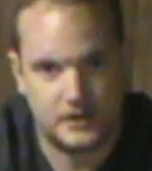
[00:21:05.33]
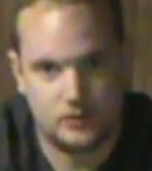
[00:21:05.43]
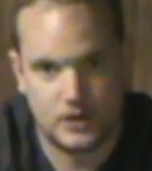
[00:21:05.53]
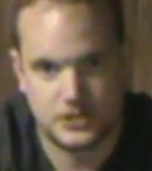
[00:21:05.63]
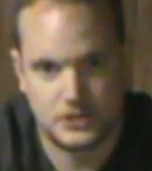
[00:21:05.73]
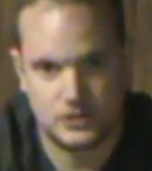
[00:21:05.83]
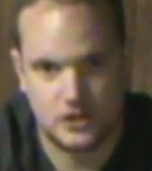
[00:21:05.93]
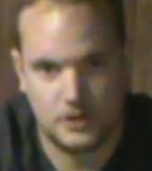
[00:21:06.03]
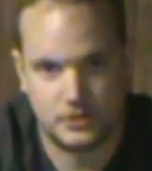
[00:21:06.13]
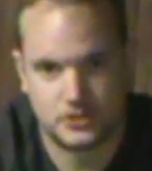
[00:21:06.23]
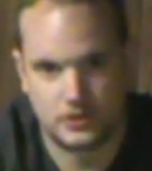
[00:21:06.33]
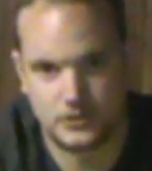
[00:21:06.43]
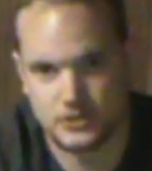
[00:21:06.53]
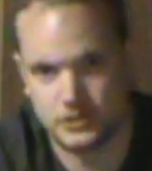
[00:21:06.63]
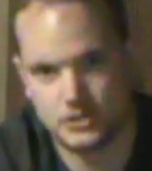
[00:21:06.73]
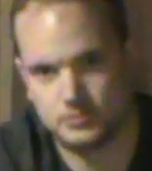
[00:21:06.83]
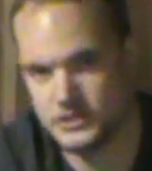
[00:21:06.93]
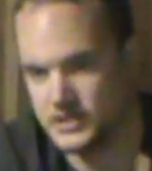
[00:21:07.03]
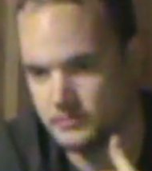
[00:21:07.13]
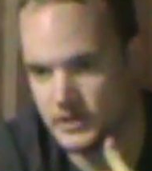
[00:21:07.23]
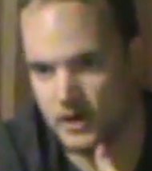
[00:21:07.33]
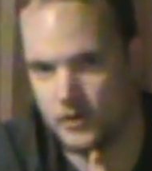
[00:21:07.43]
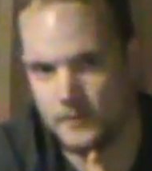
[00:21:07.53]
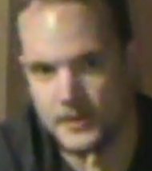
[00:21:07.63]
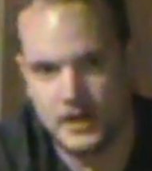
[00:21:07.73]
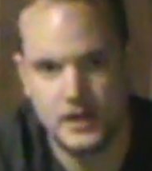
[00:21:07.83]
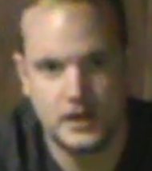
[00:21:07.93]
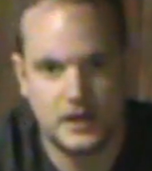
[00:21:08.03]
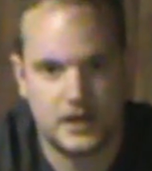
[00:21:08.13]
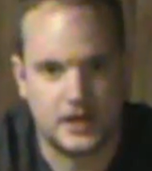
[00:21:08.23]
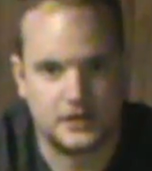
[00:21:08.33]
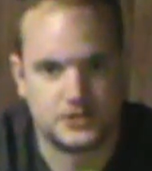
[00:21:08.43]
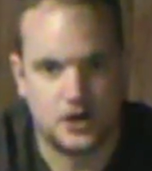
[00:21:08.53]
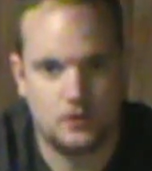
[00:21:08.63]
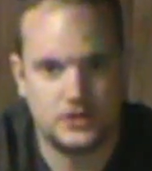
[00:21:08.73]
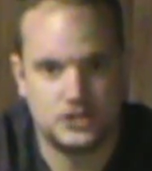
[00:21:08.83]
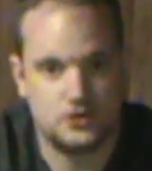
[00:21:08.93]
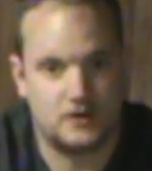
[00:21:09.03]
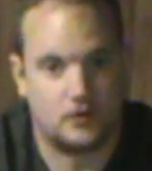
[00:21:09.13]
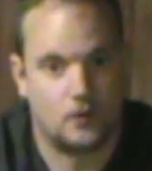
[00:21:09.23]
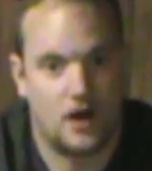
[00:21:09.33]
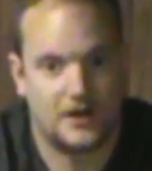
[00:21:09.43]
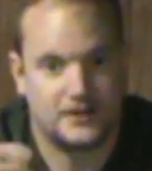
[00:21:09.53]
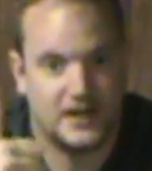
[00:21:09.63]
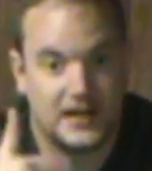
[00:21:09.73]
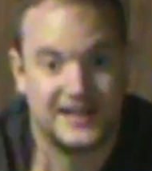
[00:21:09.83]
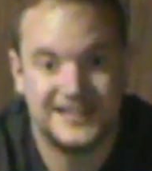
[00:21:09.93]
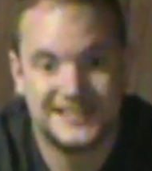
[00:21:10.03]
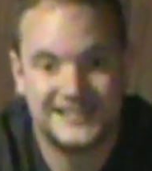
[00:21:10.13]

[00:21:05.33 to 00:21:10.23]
any questions, comments, or concerns, please let me know. And as always, you have a rockin' day.